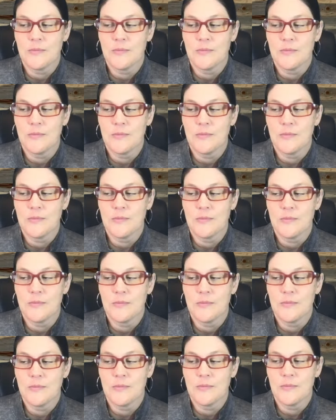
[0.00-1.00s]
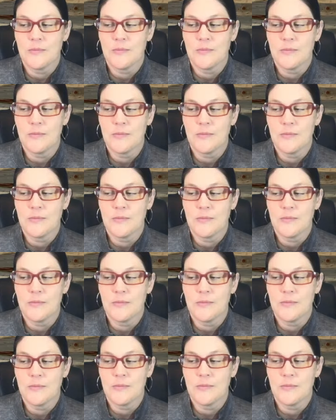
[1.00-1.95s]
or what they're experiencing or how